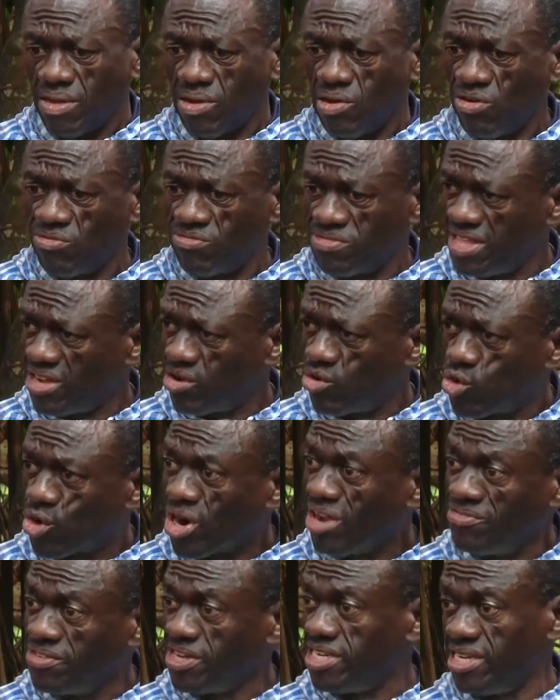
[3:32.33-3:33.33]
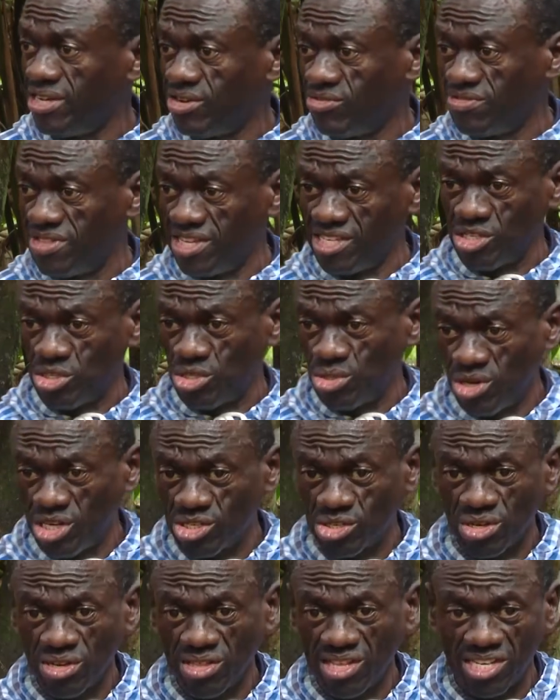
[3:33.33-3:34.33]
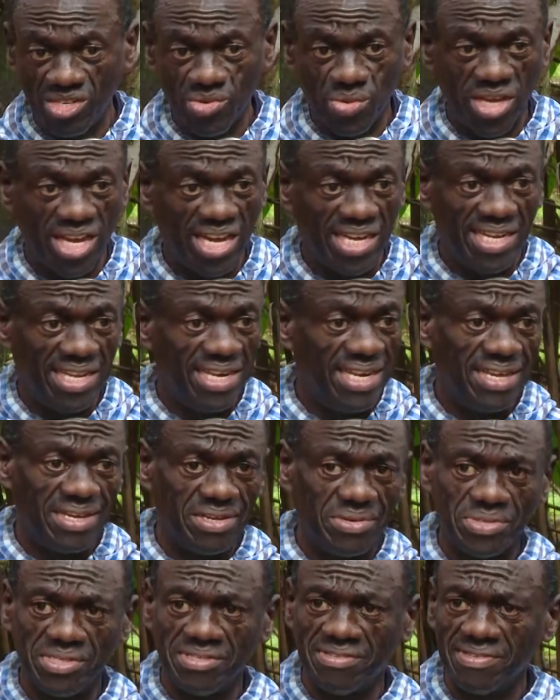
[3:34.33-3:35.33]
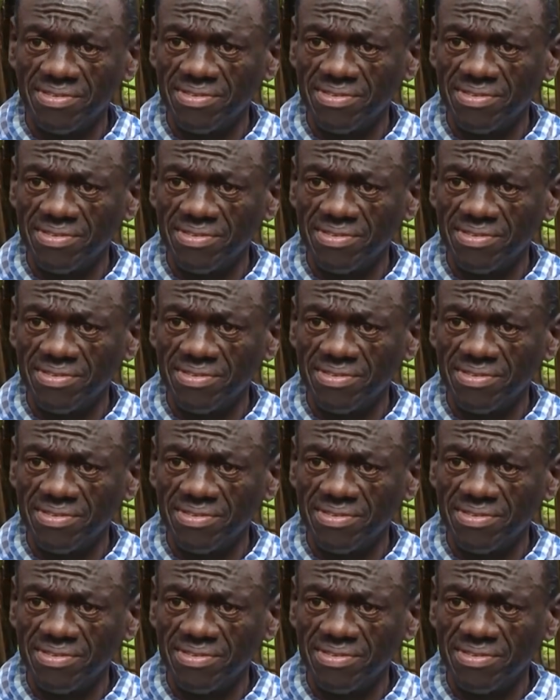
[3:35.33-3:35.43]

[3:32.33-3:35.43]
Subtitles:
of the gravity of the situation that we are dealing with.